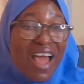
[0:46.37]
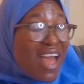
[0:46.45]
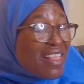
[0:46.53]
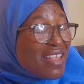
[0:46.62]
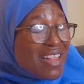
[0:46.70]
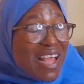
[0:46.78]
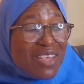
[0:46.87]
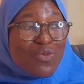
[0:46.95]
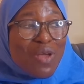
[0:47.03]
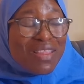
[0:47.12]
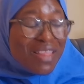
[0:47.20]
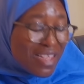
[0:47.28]
I think that's
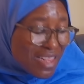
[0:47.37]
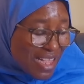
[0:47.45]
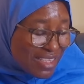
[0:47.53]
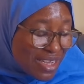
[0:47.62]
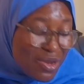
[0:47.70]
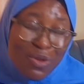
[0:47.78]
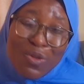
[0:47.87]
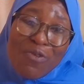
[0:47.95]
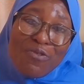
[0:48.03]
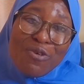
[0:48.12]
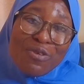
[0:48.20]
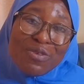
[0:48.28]
one thing that a lot
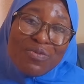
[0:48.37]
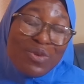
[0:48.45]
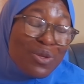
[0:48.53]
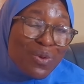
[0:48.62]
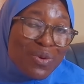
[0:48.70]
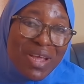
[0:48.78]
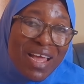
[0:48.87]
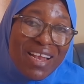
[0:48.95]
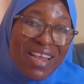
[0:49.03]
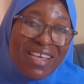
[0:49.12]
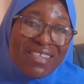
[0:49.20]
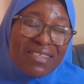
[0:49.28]
of us, we don't
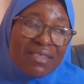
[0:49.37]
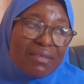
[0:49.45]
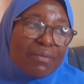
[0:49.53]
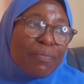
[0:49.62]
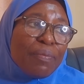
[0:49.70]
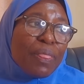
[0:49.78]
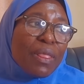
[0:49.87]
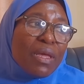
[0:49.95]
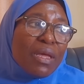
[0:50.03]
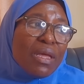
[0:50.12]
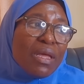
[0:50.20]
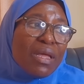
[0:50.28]
realize.
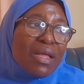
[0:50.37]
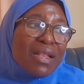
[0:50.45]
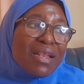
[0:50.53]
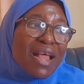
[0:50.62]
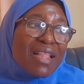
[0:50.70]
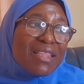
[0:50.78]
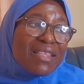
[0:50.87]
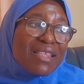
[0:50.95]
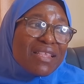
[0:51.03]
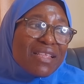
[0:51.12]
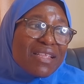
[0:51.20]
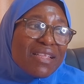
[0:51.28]
That
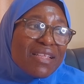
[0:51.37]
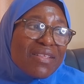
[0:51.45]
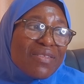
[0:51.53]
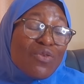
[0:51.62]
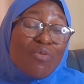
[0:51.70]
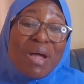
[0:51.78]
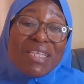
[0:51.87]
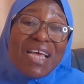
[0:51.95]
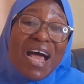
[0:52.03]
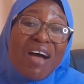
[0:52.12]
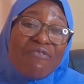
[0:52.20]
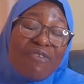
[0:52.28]
no matter
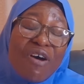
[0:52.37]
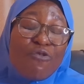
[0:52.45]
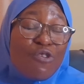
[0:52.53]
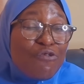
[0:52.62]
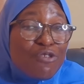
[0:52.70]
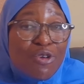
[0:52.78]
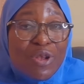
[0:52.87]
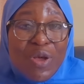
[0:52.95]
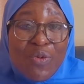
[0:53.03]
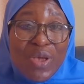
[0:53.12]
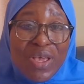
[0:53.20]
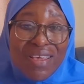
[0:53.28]
how far we've run
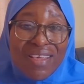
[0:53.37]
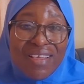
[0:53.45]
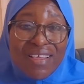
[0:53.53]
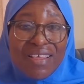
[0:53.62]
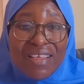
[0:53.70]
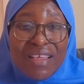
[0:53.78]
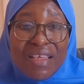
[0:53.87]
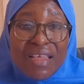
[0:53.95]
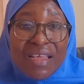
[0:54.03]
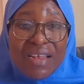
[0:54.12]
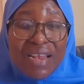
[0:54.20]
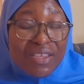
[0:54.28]
away,
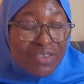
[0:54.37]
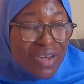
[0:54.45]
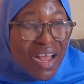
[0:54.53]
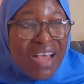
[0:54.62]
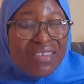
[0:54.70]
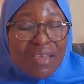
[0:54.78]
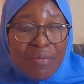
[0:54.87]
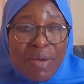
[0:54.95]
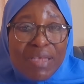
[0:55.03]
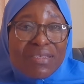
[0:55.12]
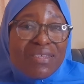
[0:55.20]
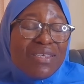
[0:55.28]
Nigeria has
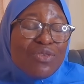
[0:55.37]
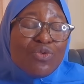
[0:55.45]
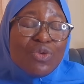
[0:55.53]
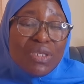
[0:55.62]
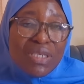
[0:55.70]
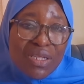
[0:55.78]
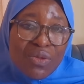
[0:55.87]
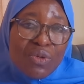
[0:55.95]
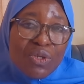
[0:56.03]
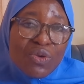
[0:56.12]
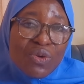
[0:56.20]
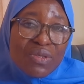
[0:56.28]
capacity to deal
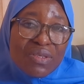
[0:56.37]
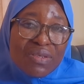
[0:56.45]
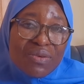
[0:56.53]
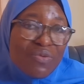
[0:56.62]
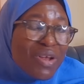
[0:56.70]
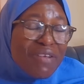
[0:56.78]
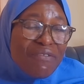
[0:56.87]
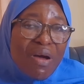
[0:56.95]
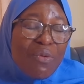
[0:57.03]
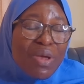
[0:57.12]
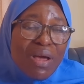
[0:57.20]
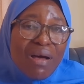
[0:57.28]
with us
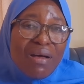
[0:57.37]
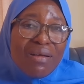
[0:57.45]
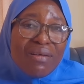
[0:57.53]
wherever we are.